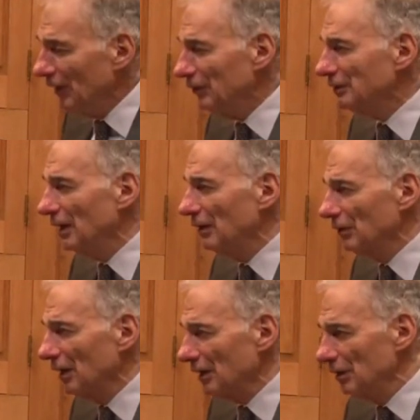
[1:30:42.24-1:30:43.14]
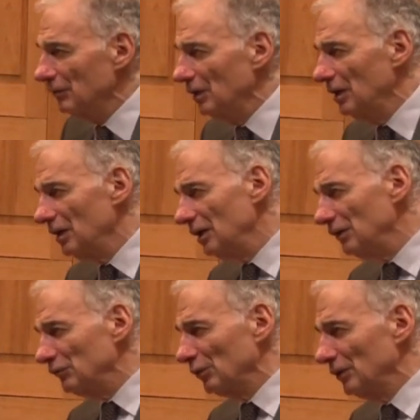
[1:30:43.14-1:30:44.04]
I, think they have a lot of uh,
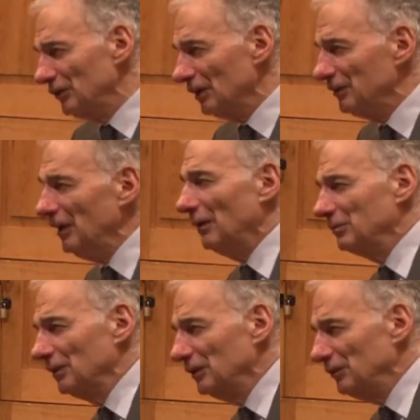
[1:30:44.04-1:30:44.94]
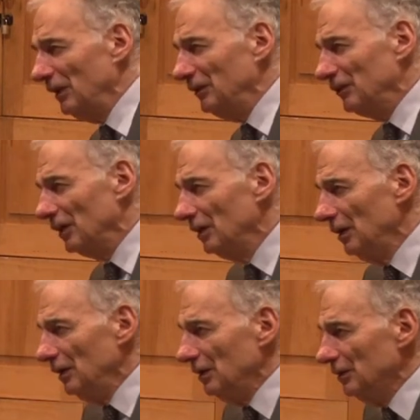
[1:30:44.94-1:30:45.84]
influence, except, let's face it,
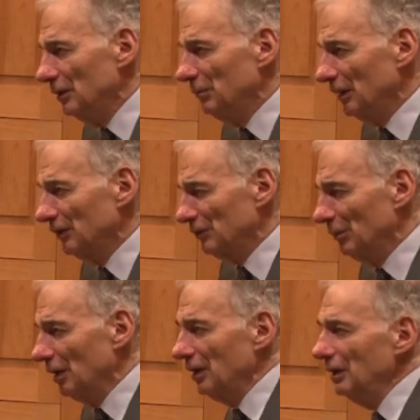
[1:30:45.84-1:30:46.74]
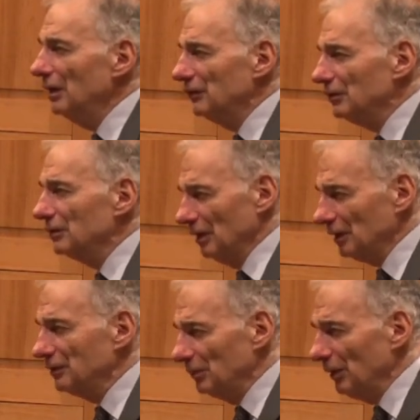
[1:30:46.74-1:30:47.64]
the biggest money is
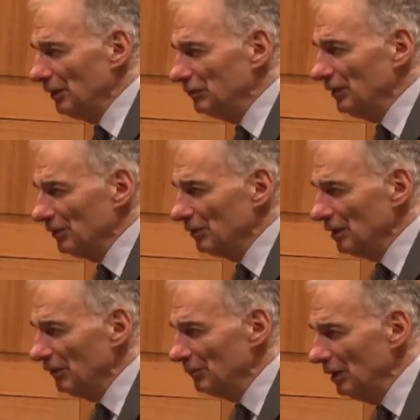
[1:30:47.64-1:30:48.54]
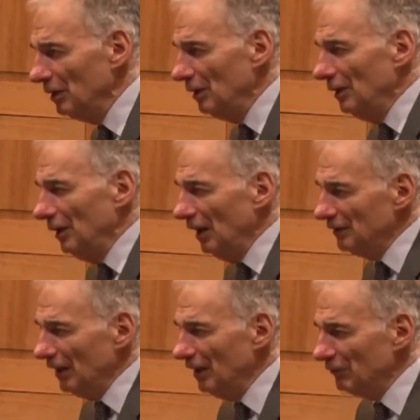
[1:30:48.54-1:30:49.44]
collected by the federal government. And
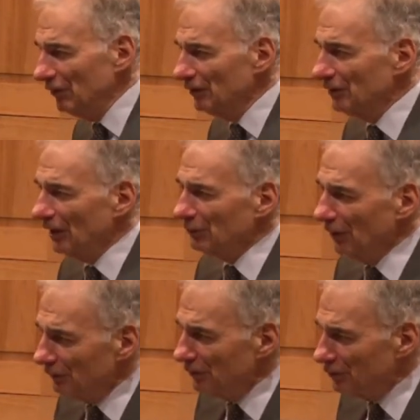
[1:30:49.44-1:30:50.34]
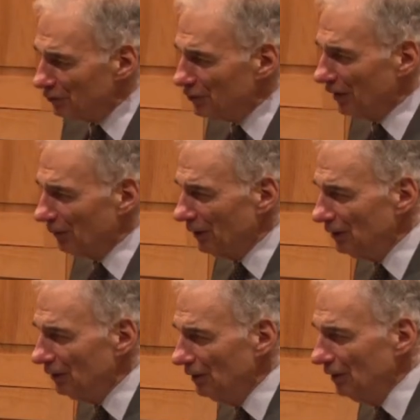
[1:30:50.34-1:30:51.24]
they have things like revenue
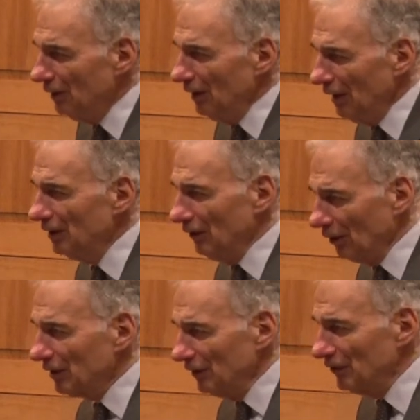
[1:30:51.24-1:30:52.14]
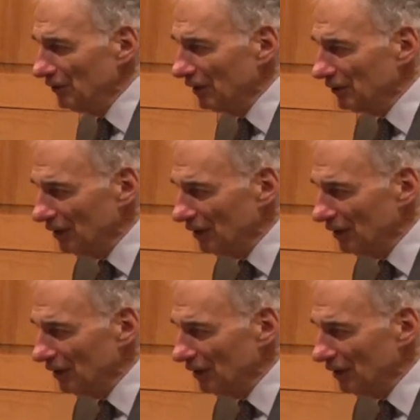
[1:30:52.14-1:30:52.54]
sharing and all kinds of things